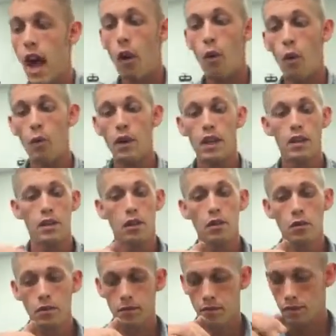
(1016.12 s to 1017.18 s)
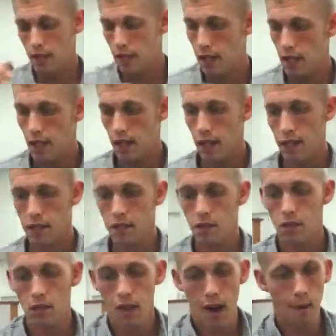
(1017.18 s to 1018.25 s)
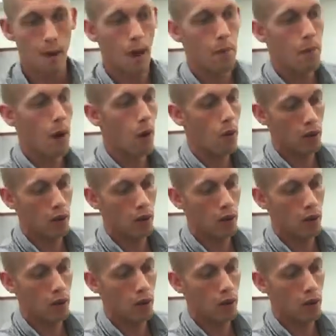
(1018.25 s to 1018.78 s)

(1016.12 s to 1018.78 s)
Now what we can do is grab our